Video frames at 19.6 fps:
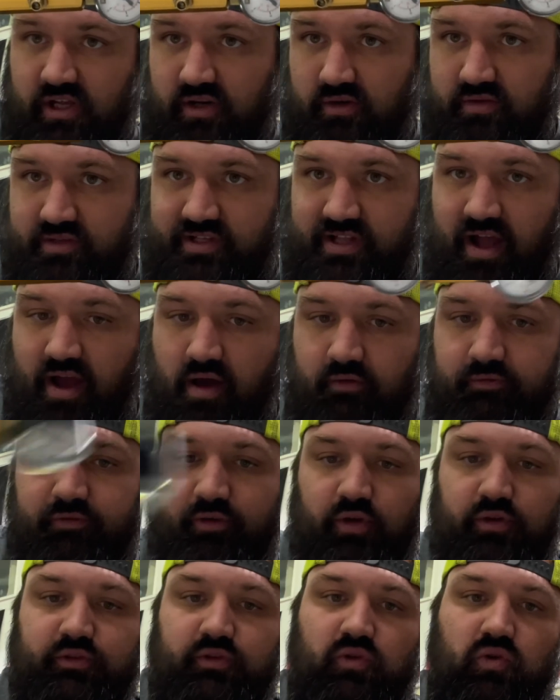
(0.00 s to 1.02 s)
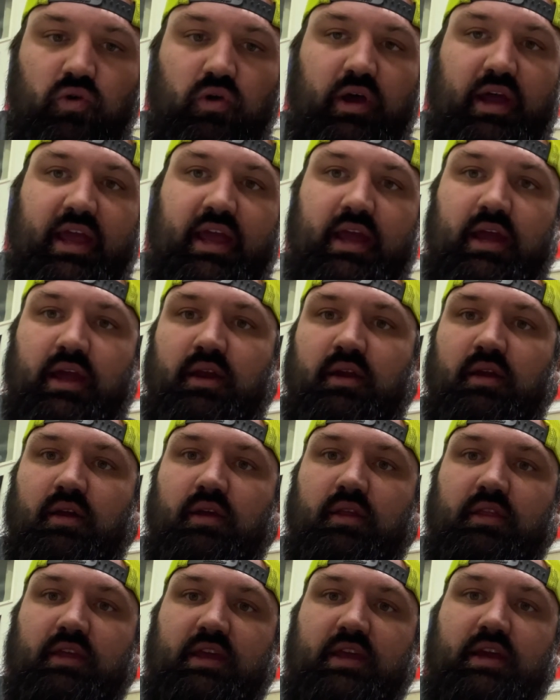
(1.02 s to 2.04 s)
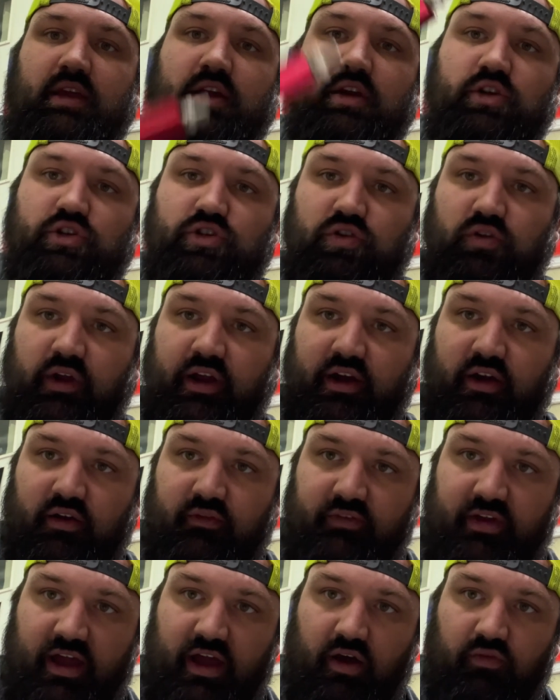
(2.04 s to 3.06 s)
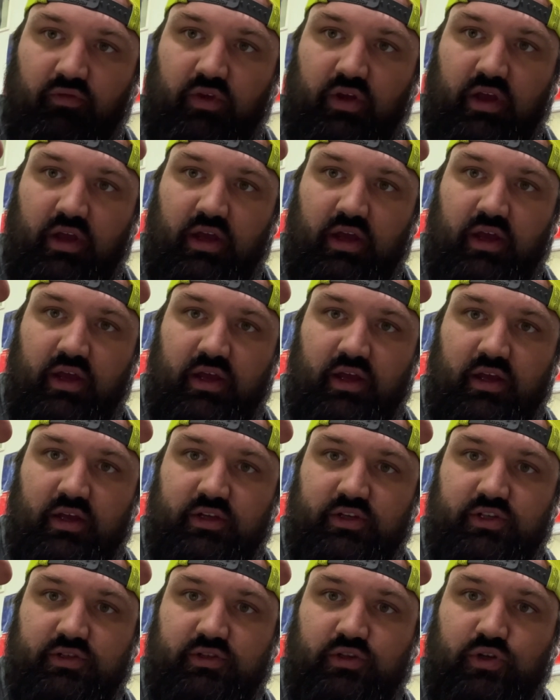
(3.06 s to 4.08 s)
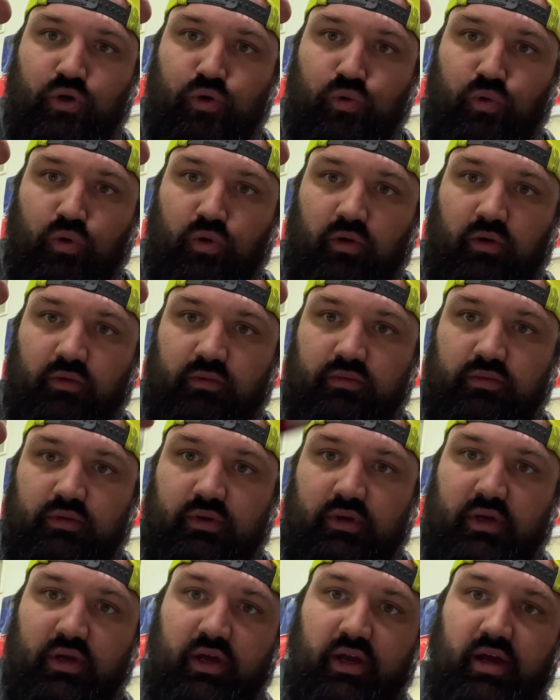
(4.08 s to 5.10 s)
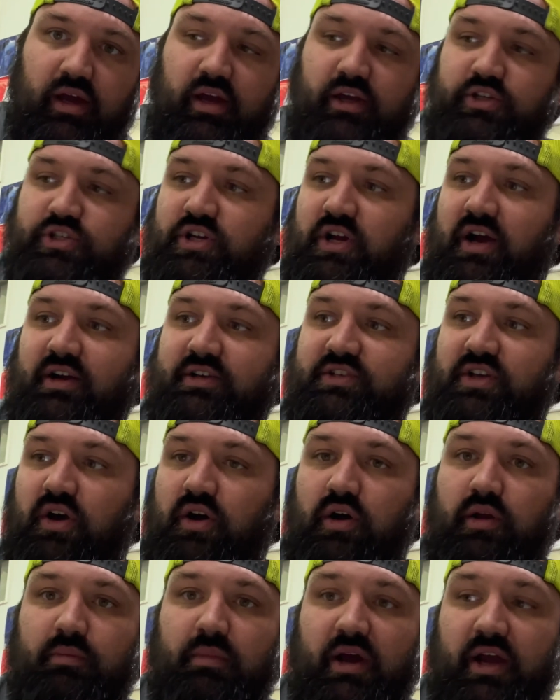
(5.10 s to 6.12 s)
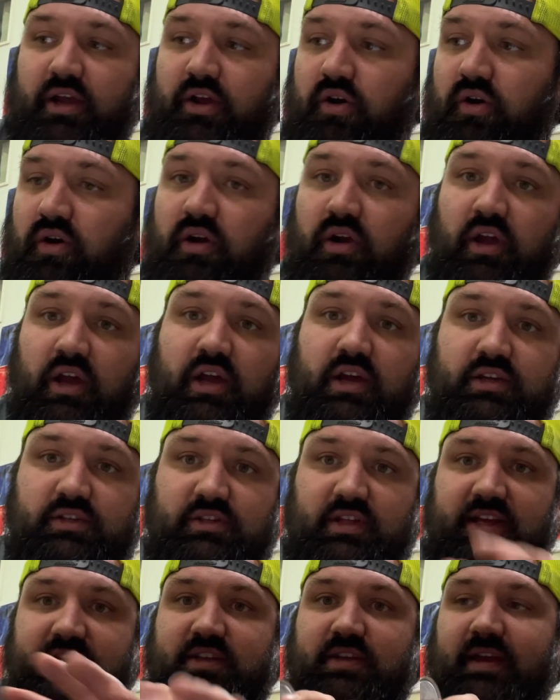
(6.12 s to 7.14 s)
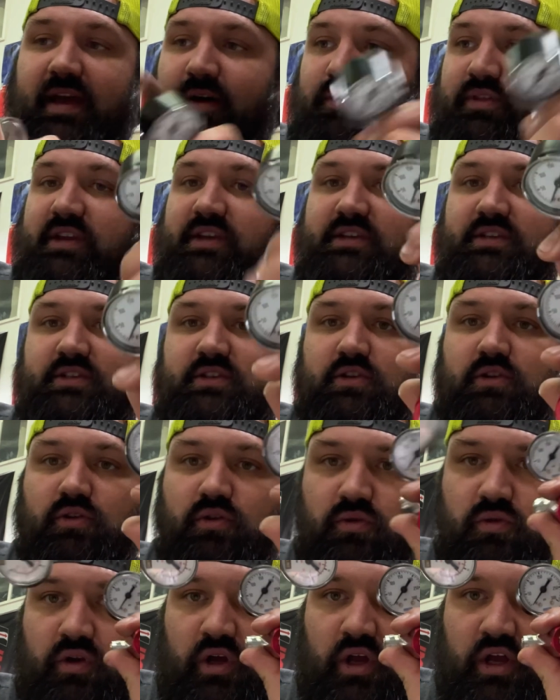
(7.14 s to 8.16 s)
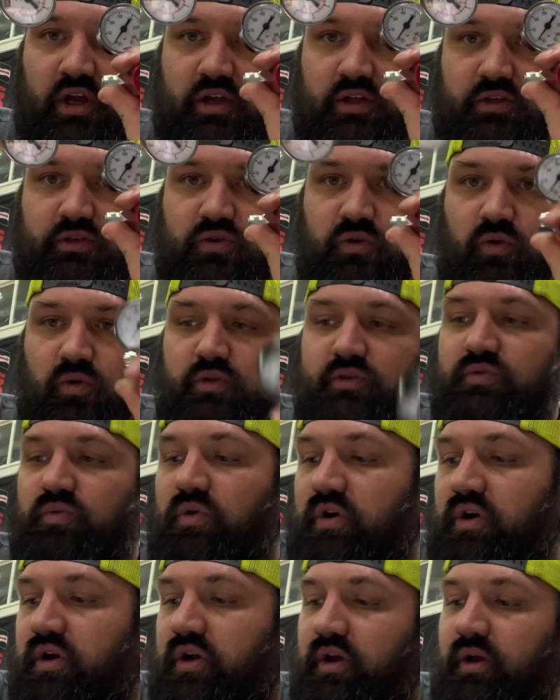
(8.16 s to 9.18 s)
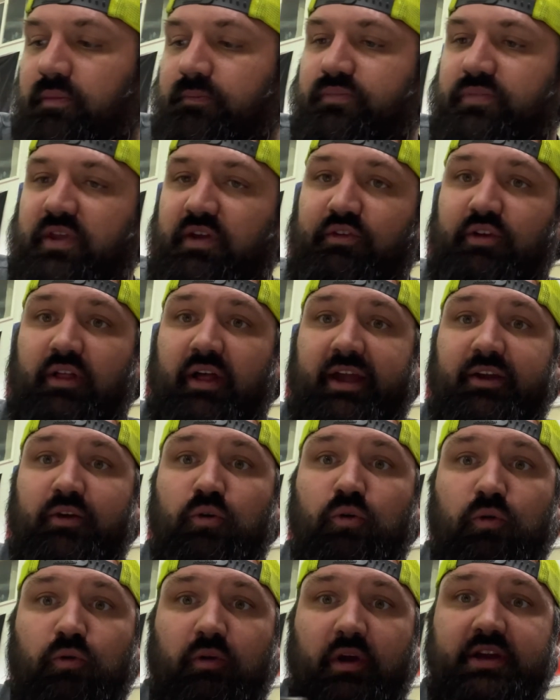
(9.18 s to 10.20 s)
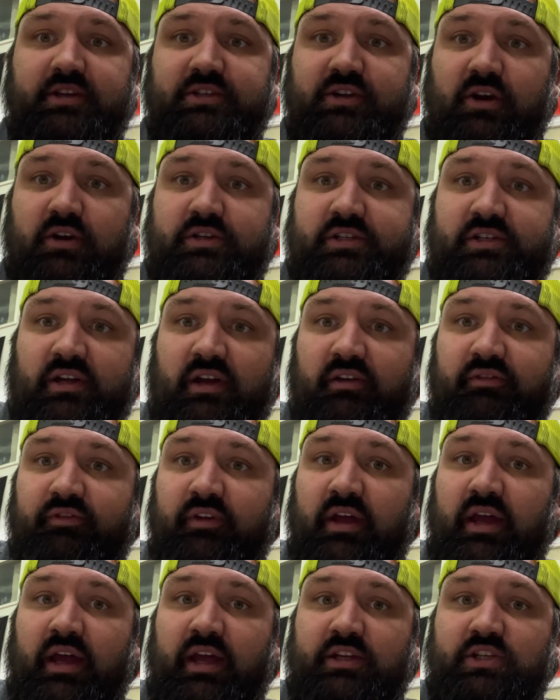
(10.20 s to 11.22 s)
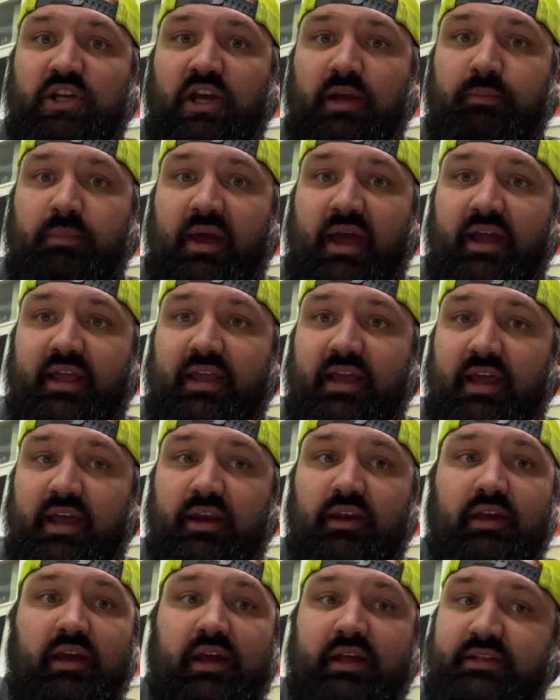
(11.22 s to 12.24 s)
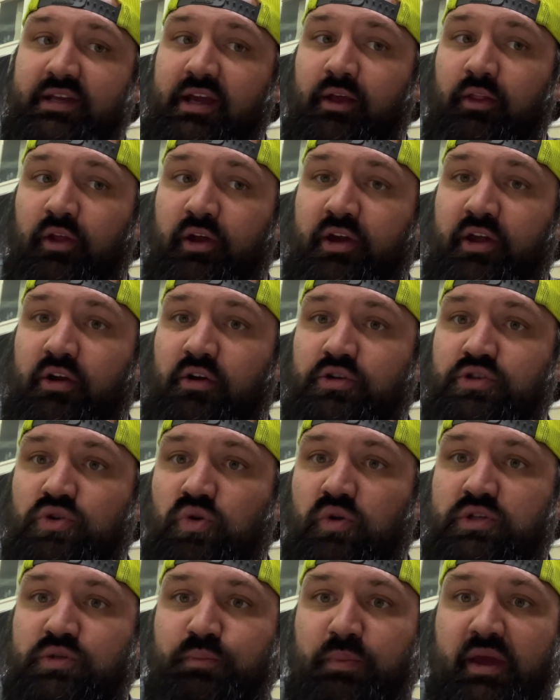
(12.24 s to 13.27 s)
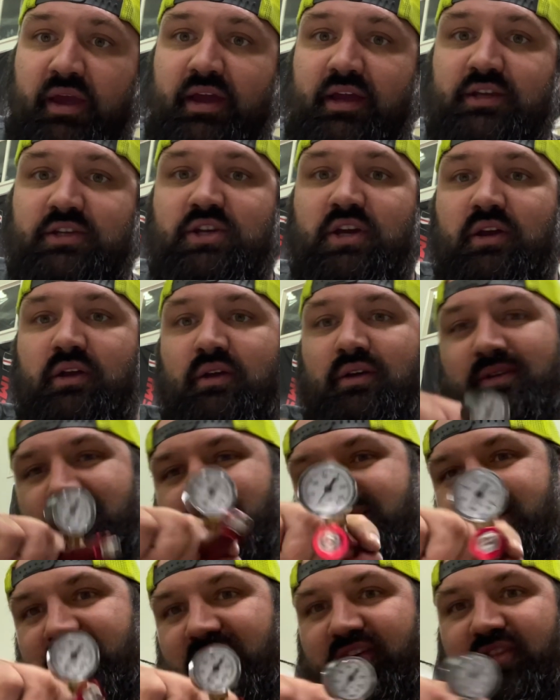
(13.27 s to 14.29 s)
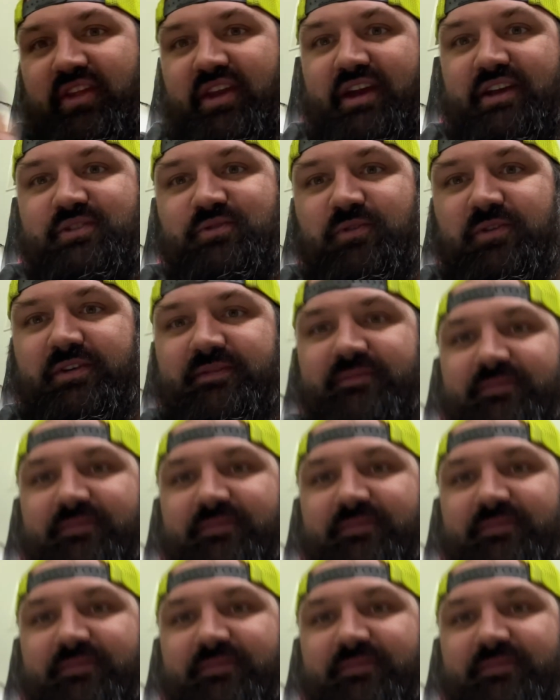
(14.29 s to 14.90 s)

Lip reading: style fill tool and the Schrader valve tool shocks on my car. So that's how these two tools work. If you like cool race car stuff, check back in, take a look at our shorts page. See you on the next one.